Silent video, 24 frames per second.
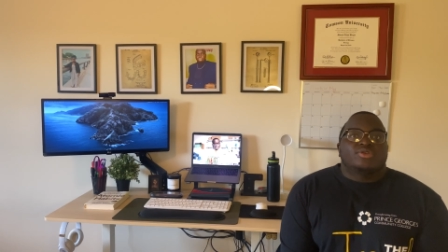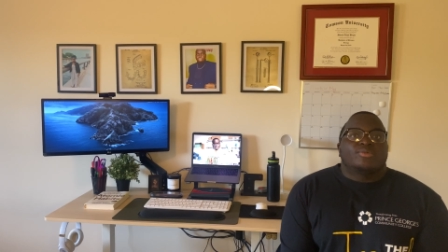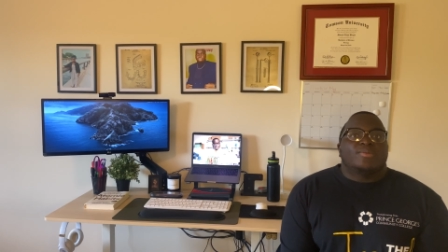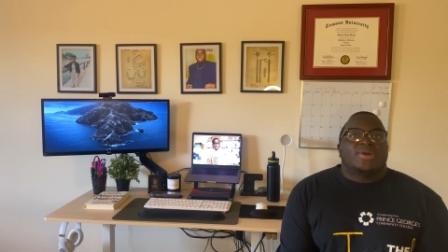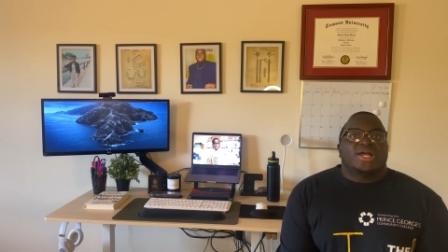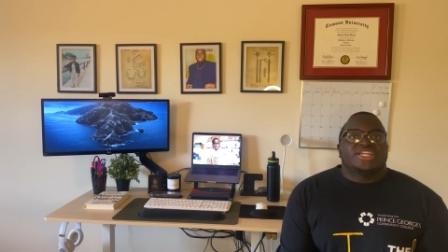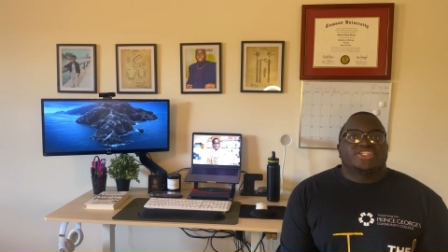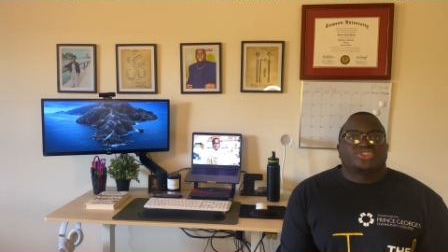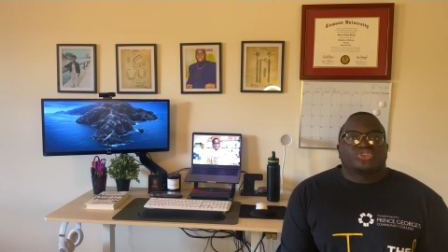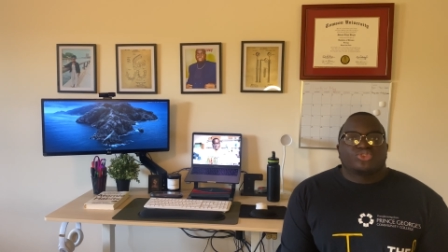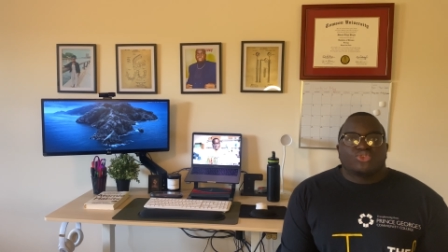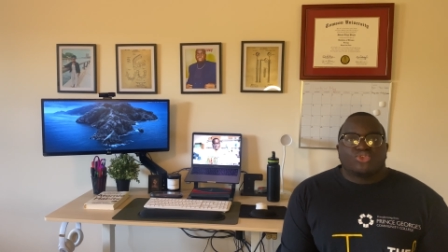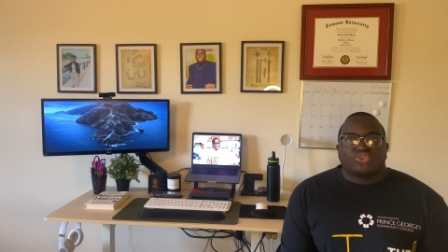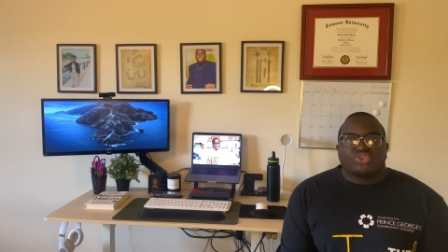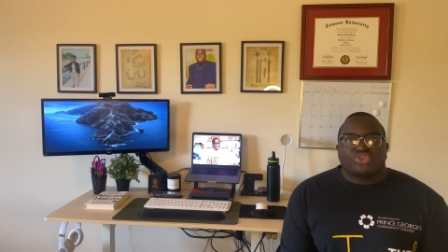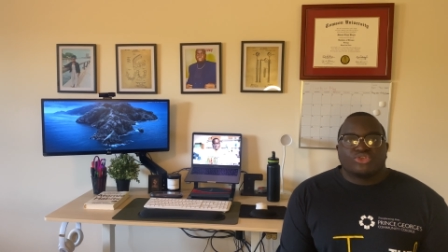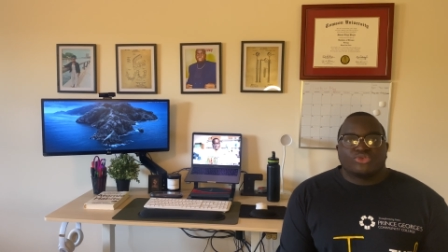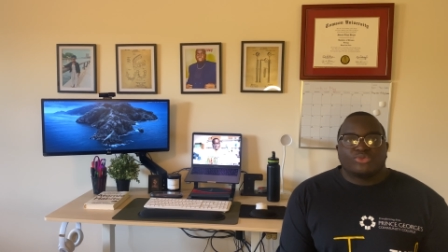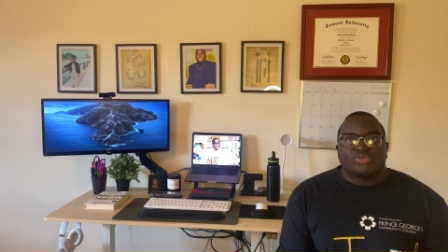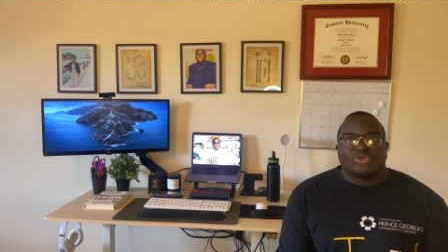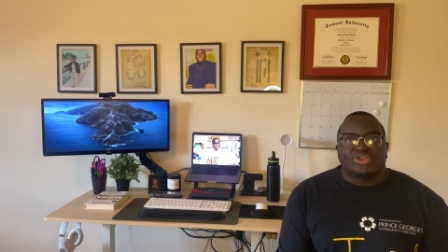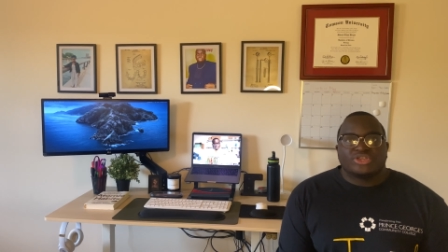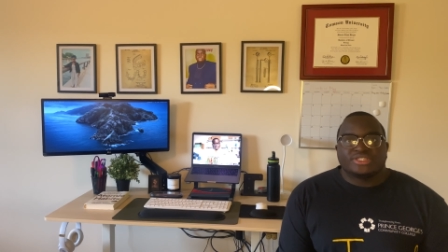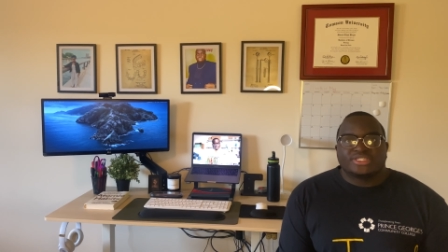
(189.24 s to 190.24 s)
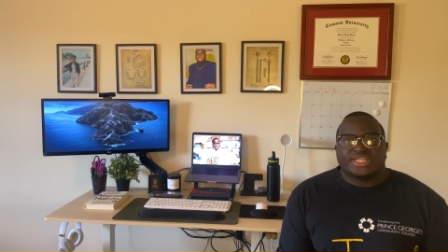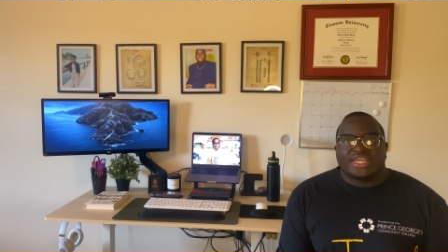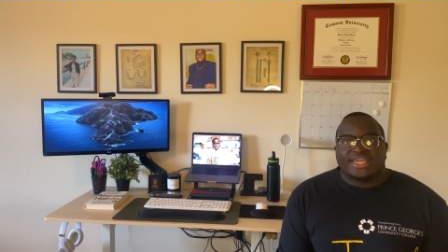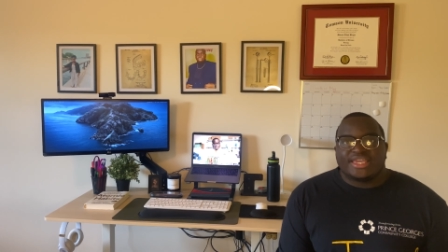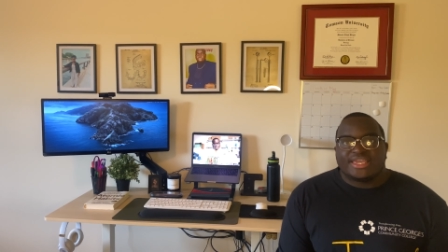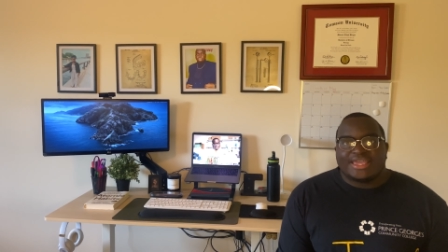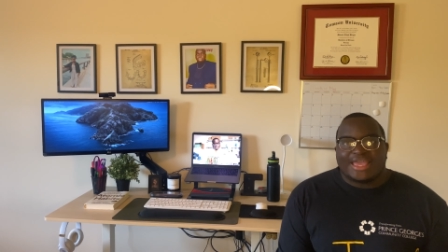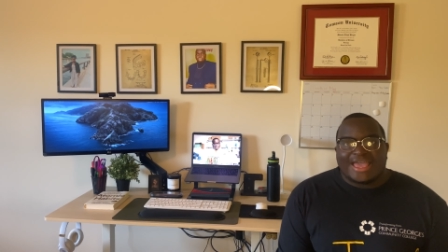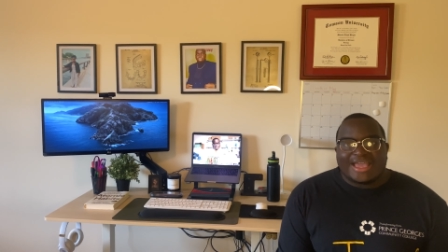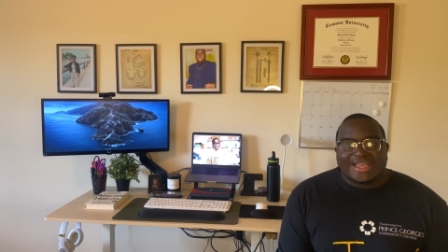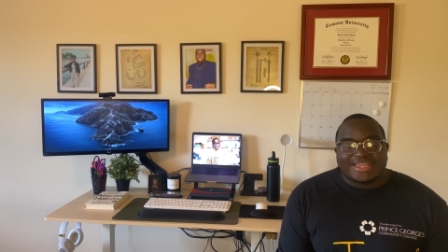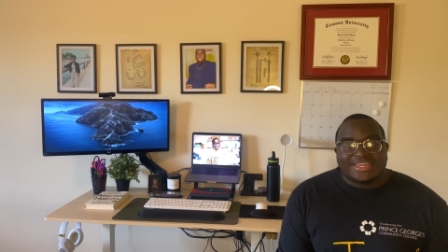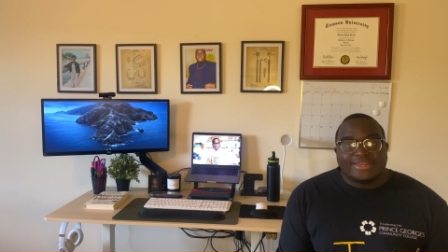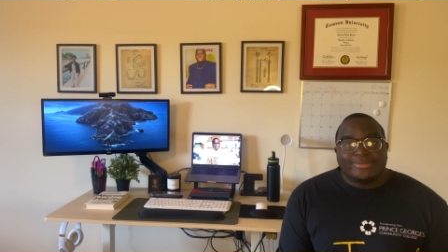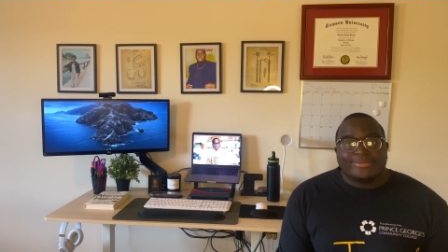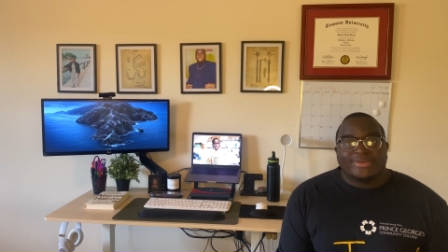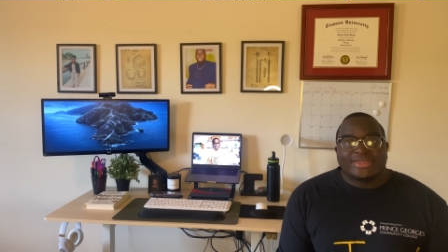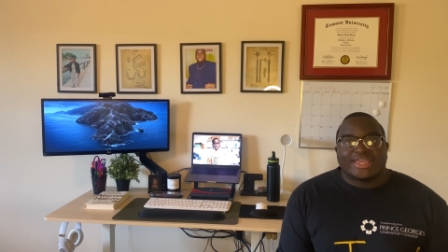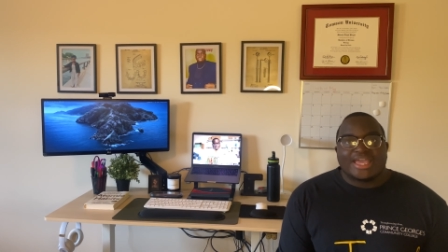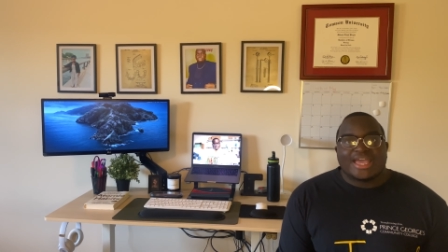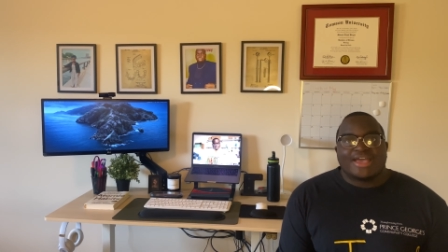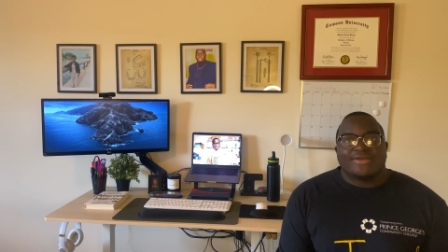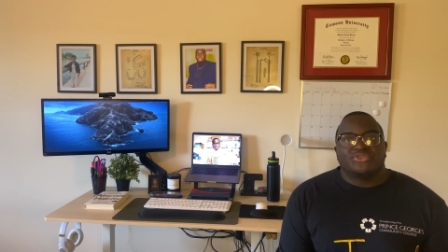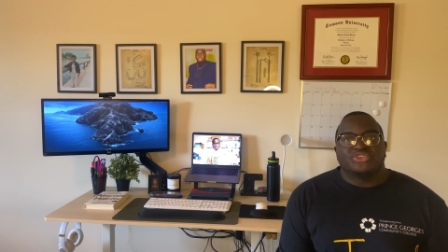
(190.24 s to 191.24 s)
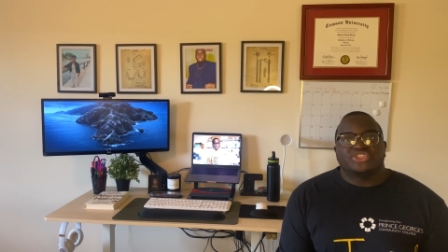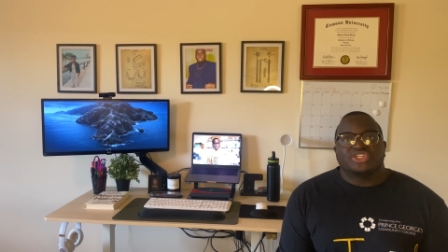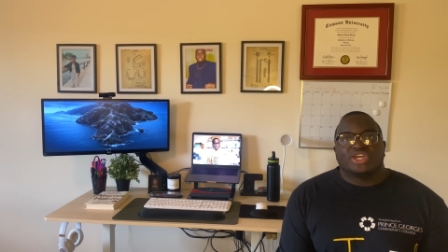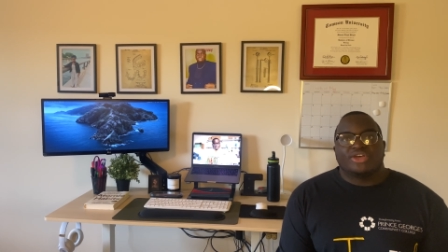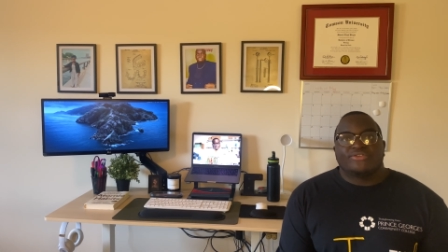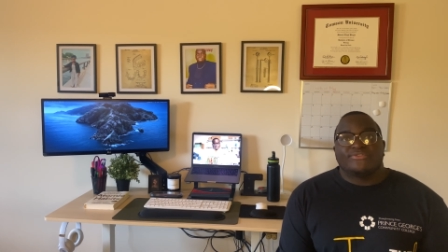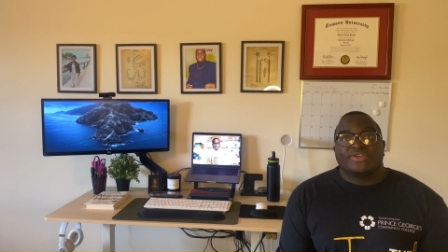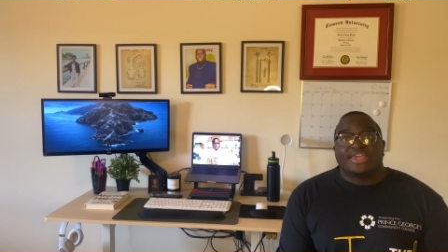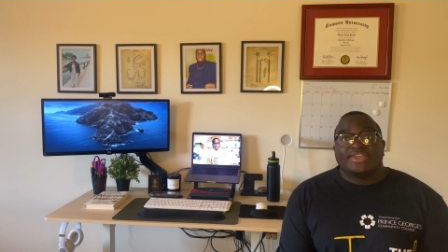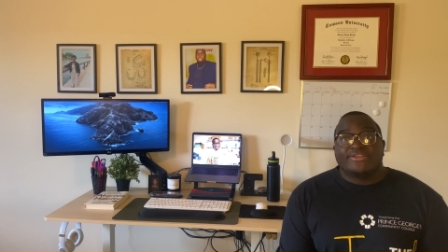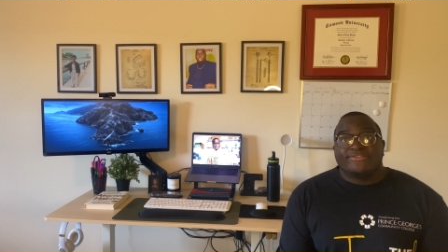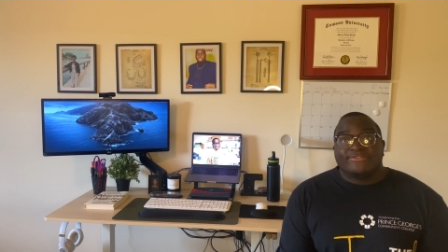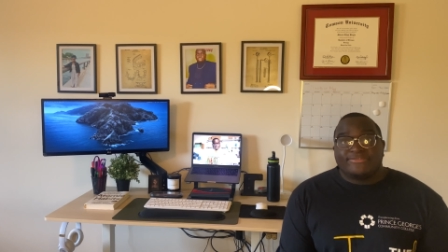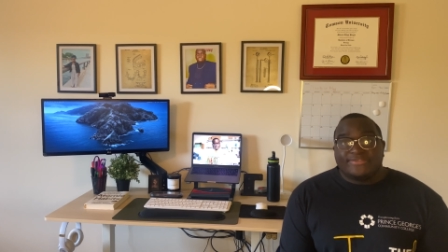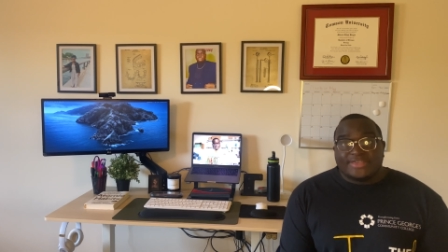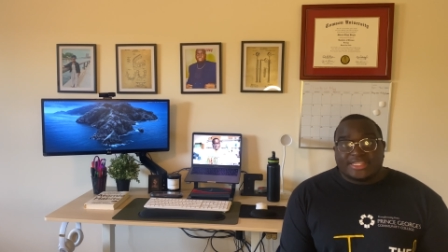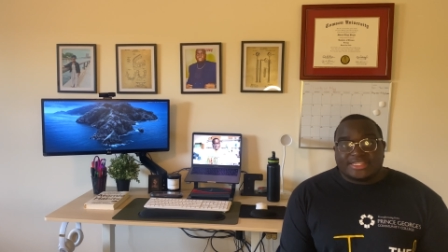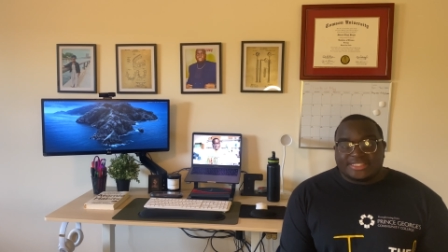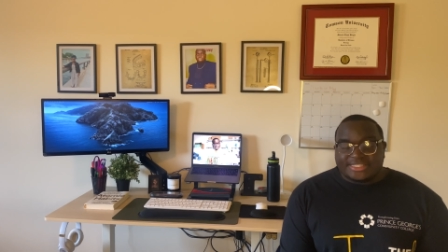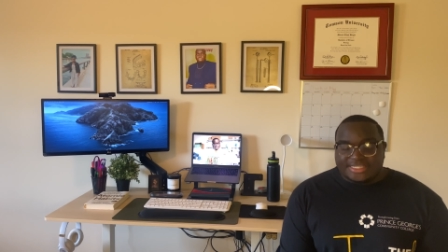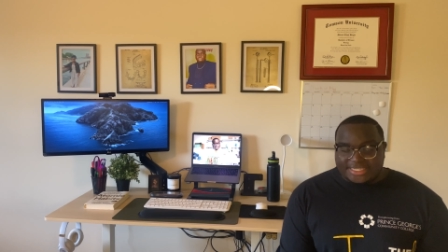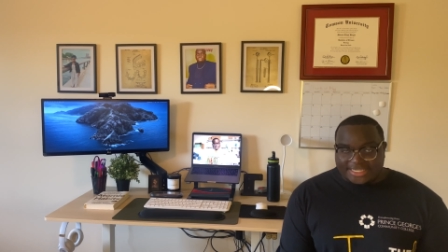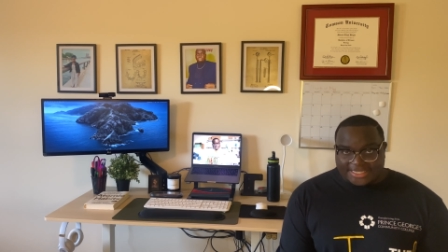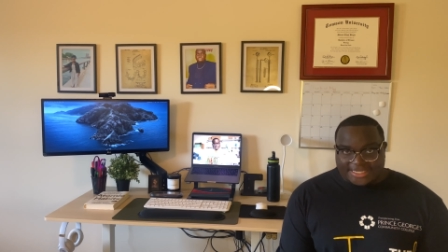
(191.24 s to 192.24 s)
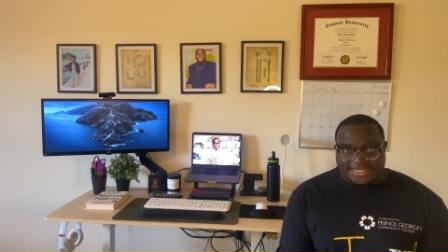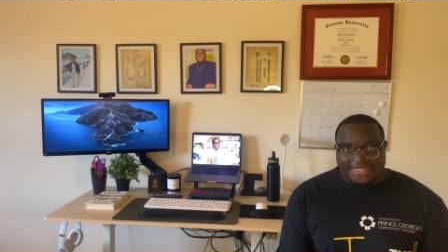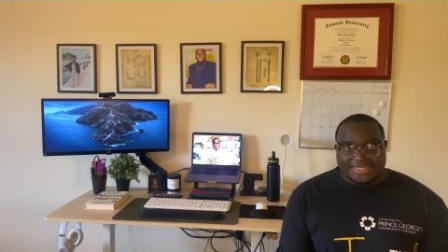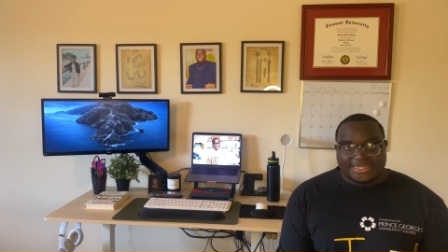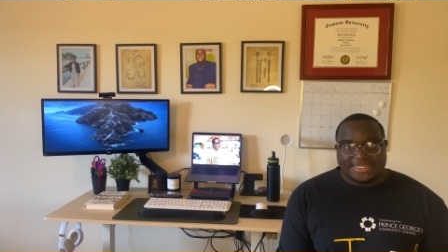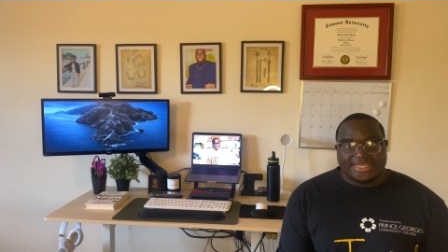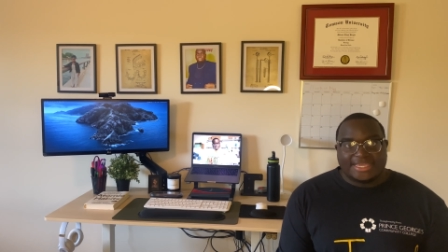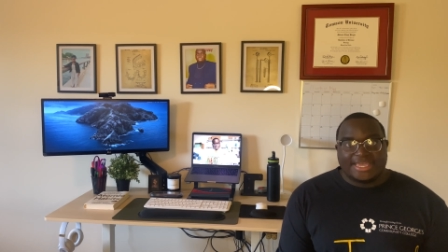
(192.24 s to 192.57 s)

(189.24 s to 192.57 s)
my score was a academic average of a fifteen,